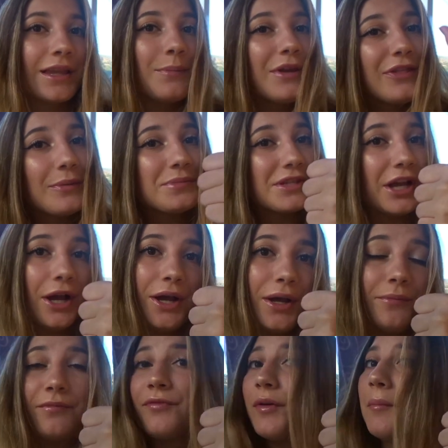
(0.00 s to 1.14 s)
Me a thumbs
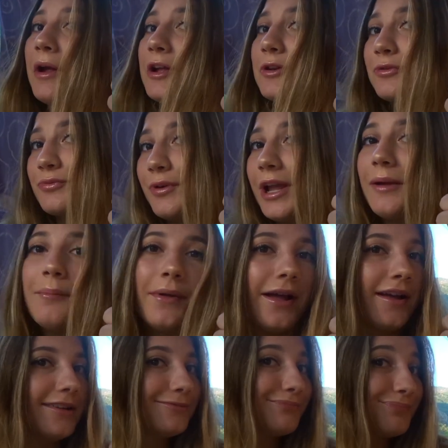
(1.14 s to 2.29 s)
up for my
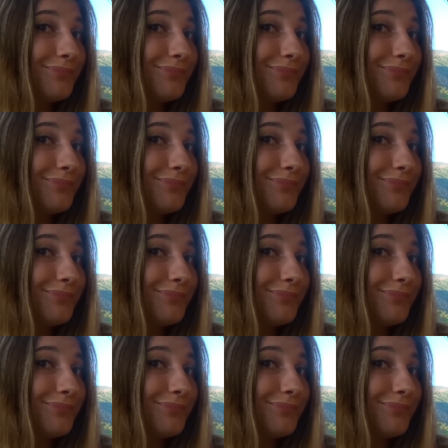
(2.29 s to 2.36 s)
grandma.